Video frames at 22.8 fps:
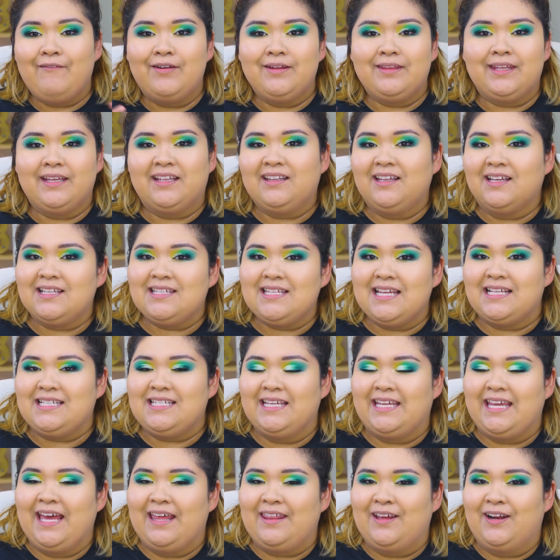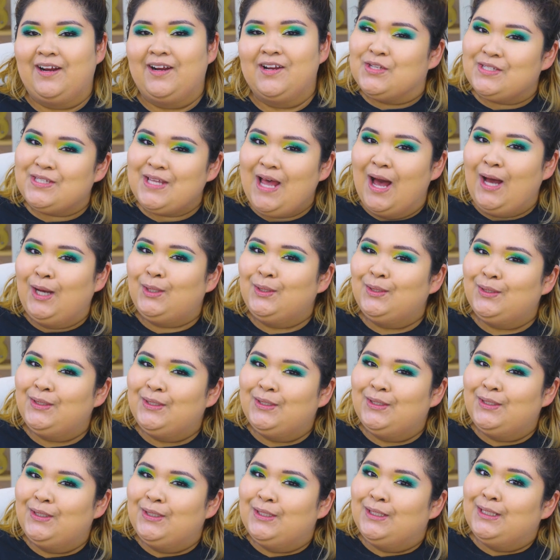everything looks like together. So
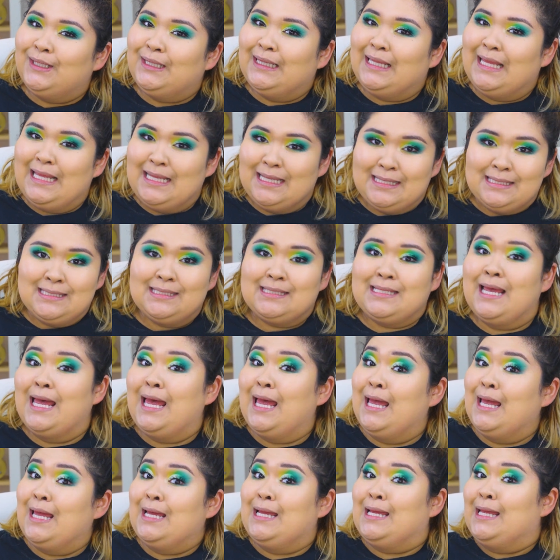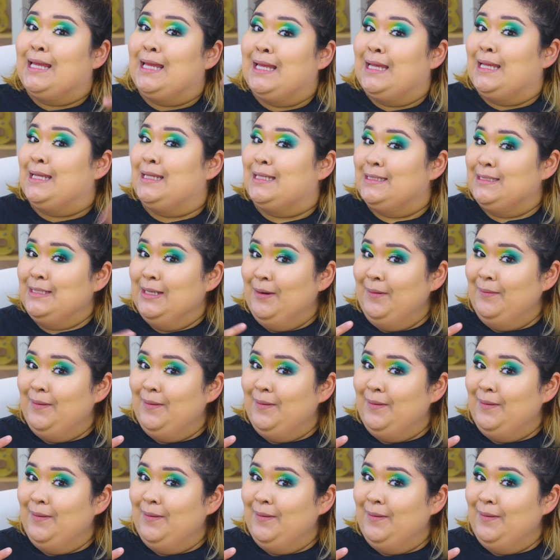let's do